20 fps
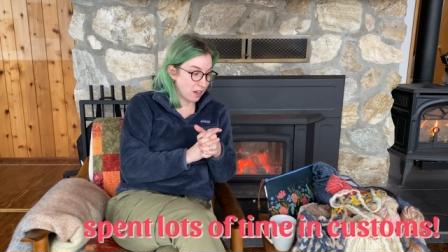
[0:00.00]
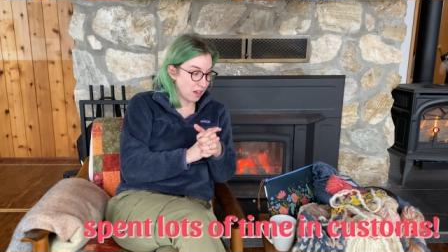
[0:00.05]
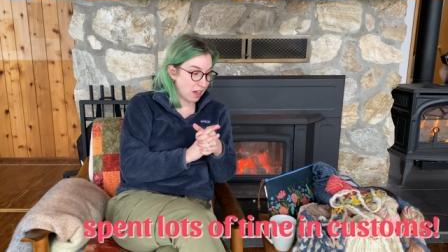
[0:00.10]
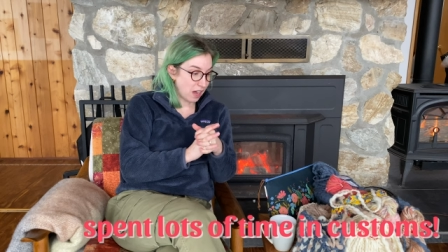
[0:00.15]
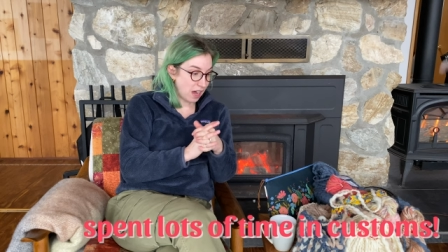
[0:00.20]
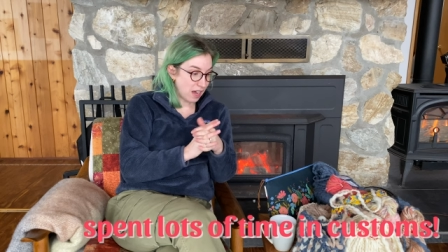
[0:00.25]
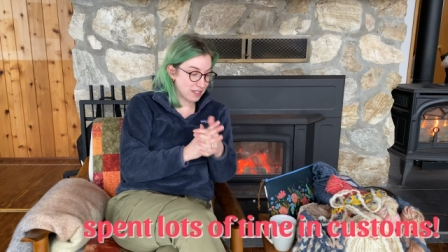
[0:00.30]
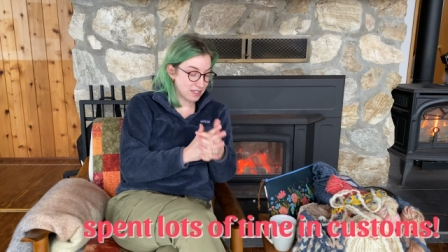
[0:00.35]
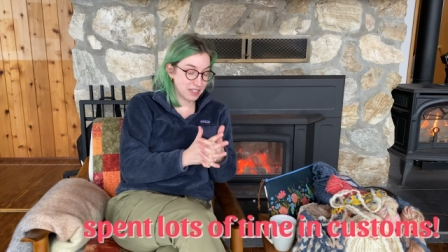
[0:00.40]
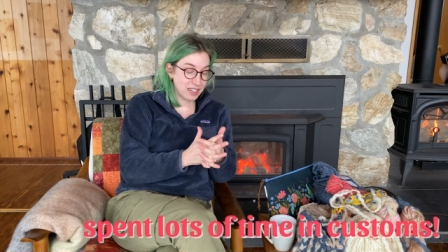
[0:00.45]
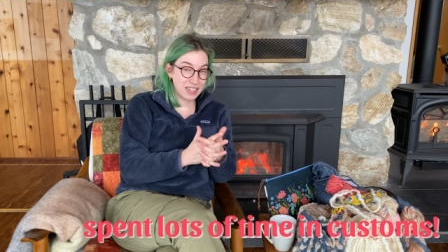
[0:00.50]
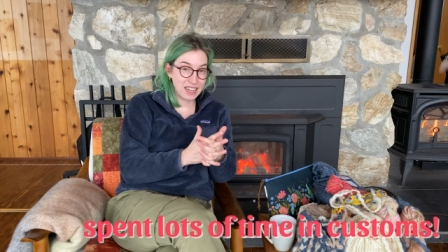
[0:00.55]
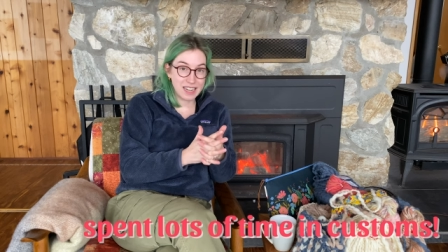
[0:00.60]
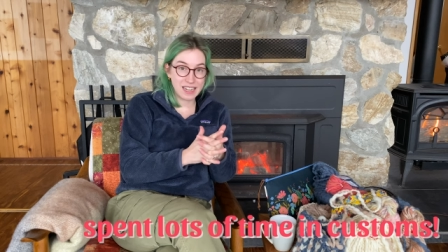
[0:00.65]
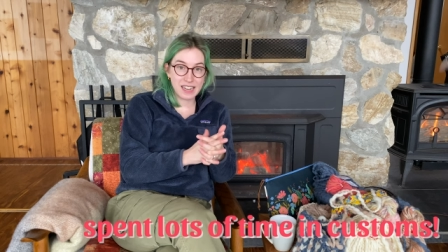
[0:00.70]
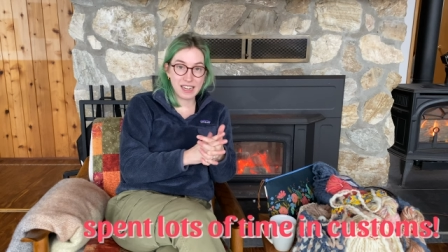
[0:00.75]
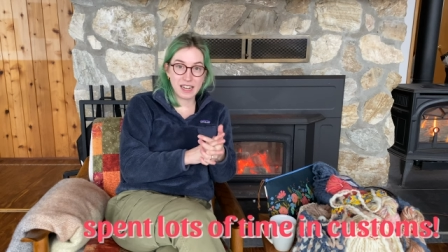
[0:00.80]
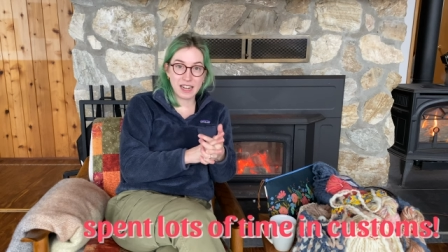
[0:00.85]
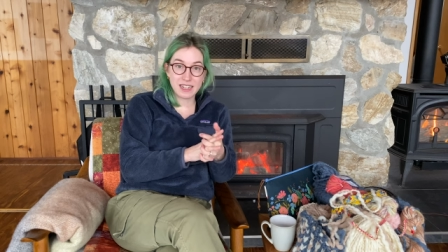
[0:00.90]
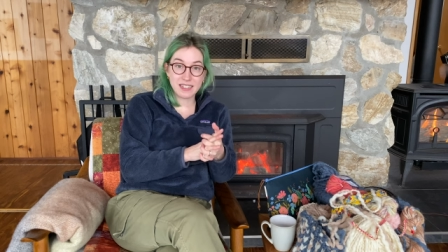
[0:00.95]
As a
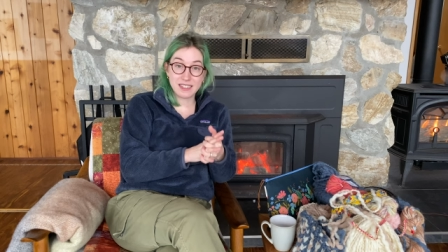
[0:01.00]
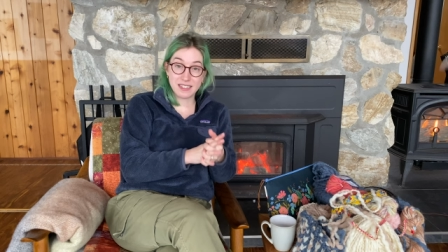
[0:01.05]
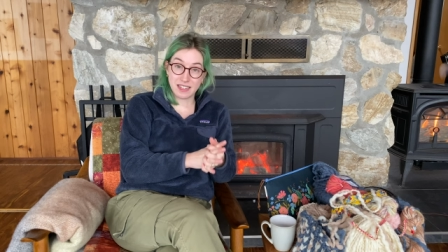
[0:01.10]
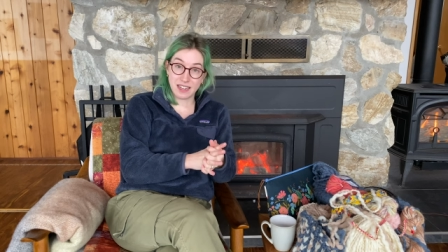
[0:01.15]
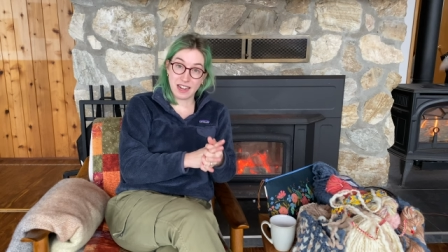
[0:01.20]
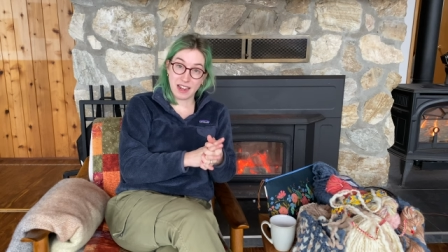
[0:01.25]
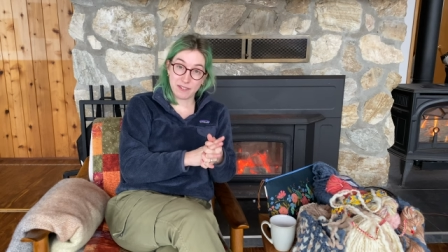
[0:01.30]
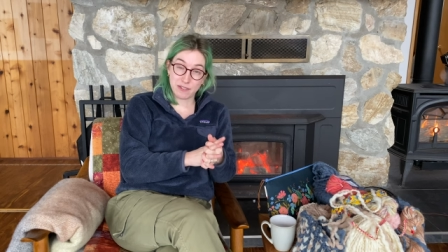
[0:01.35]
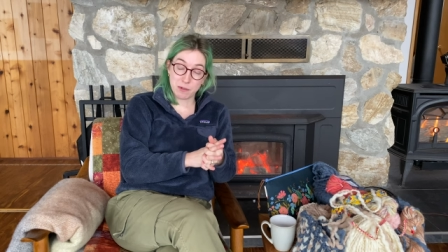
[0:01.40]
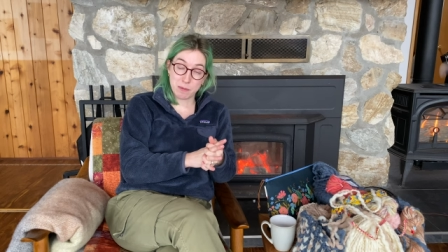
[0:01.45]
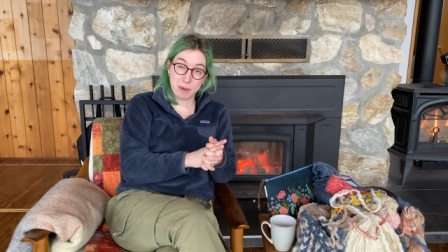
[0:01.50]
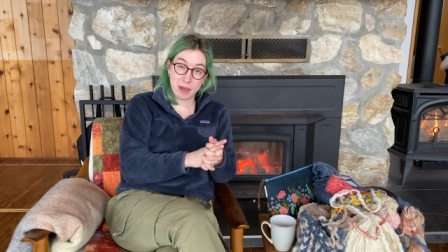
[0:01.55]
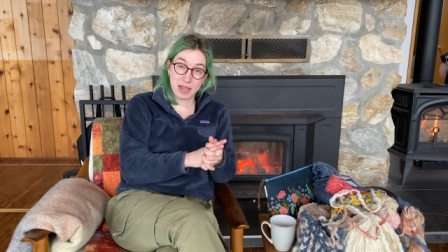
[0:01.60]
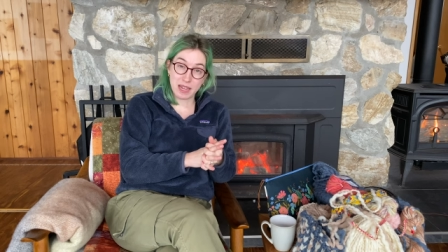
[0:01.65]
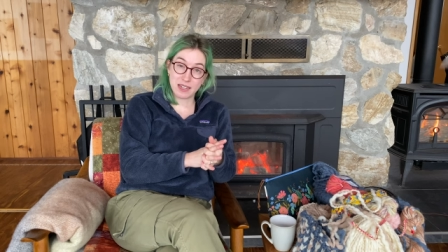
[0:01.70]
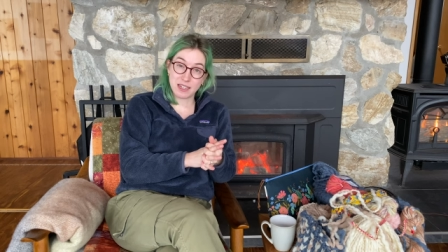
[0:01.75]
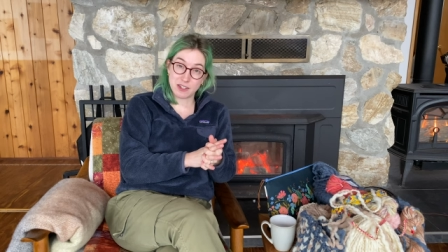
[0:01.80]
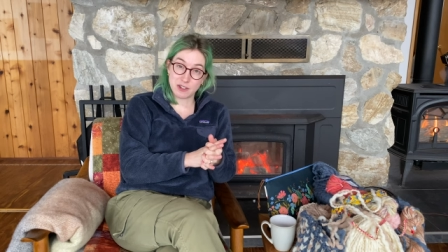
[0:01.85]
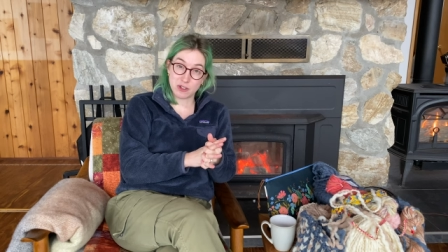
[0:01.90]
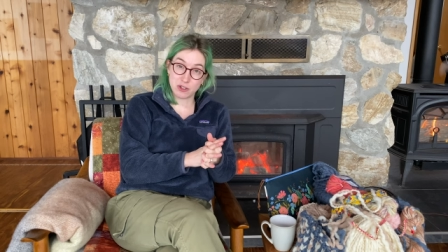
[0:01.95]
Canadian, I did have to pay
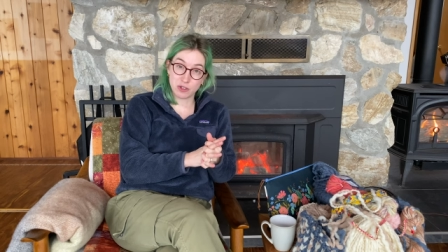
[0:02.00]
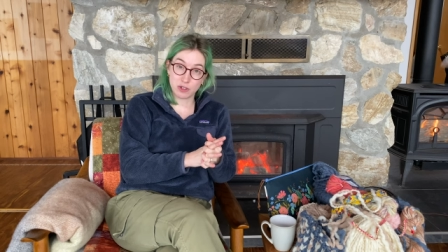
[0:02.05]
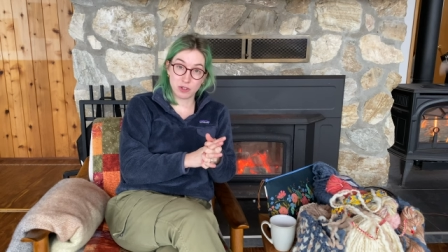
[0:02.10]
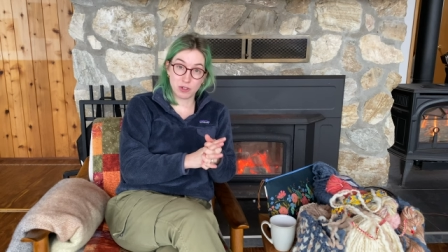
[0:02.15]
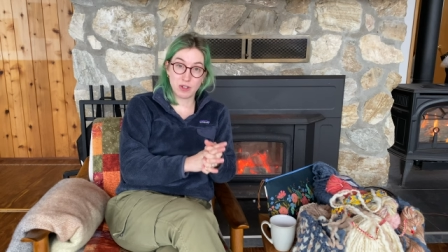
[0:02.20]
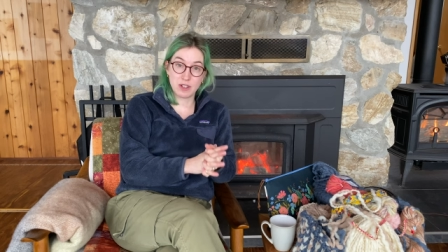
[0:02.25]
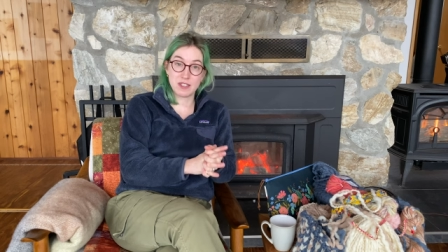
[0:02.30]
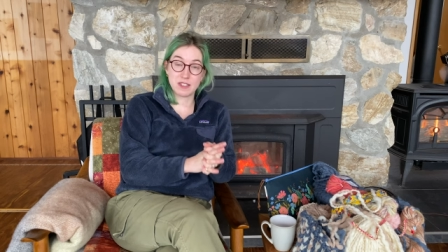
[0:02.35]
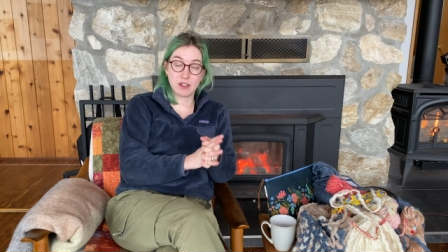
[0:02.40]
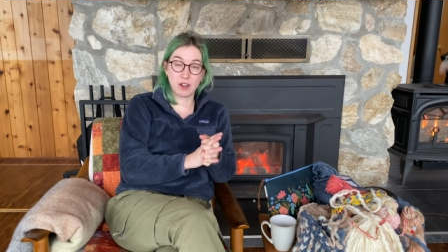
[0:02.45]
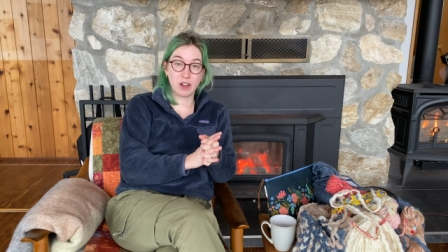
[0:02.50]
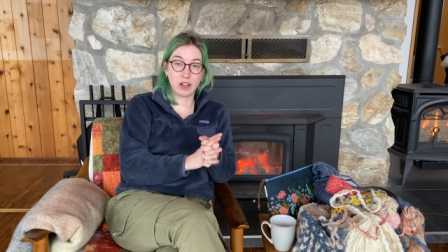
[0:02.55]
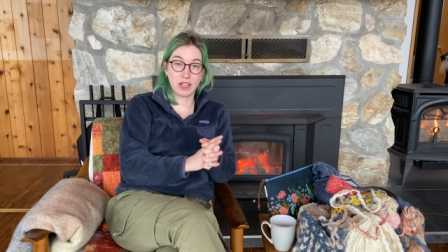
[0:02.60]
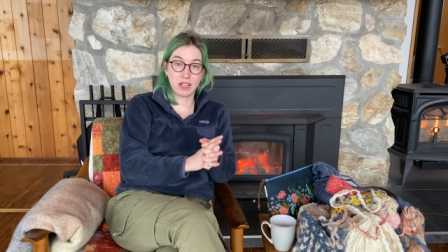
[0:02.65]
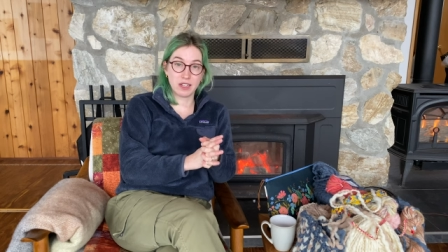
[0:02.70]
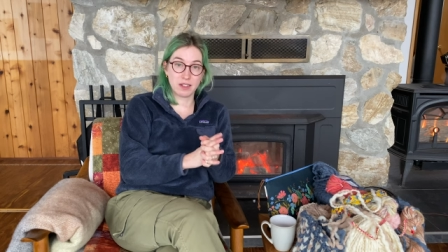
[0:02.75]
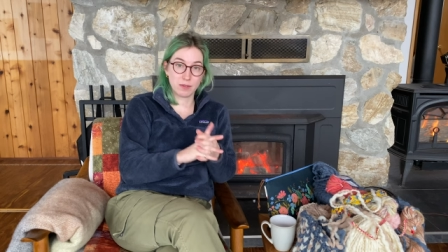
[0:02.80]
additional duties on it,